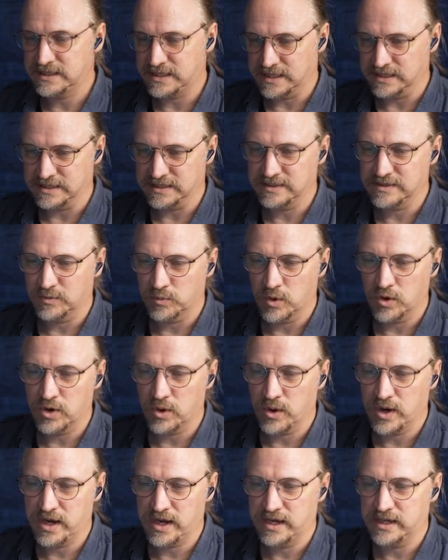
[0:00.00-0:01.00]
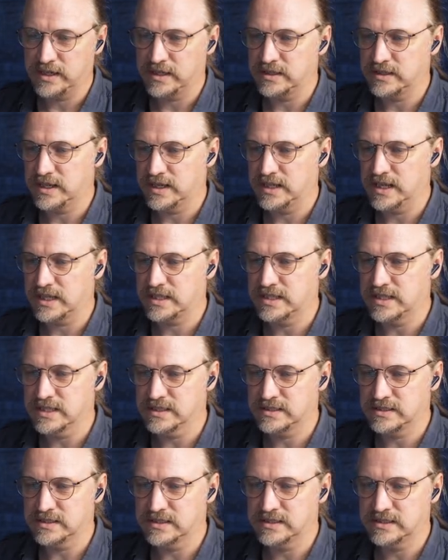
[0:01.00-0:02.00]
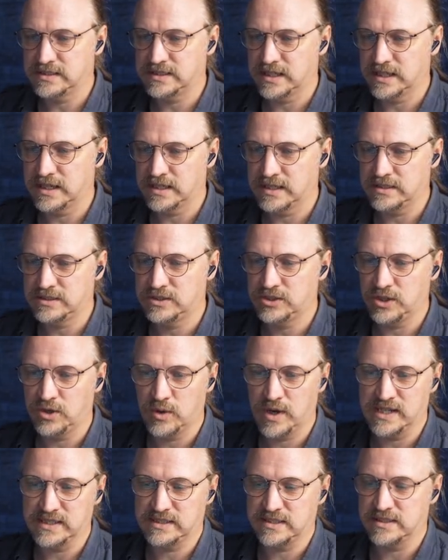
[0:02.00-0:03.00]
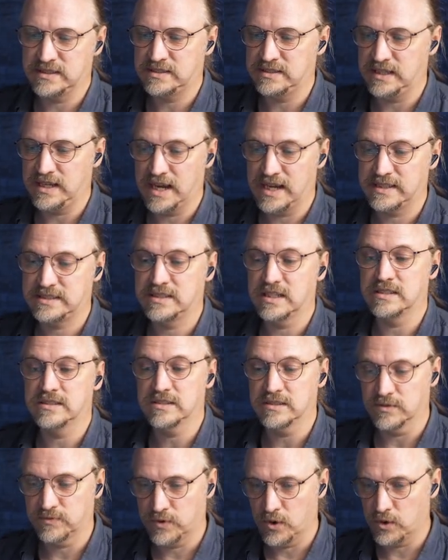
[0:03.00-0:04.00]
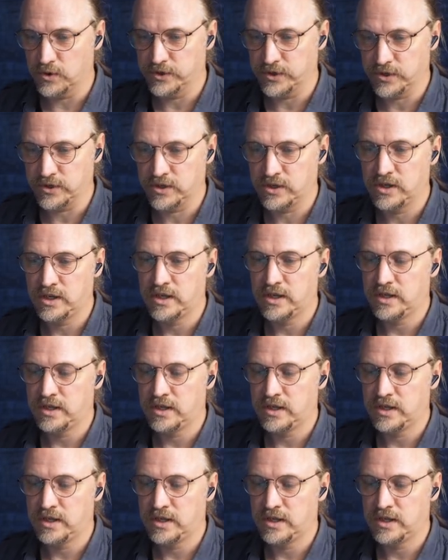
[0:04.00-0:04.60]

doesn't, we'll go ahead and connect this instead to SSD assets, the folder.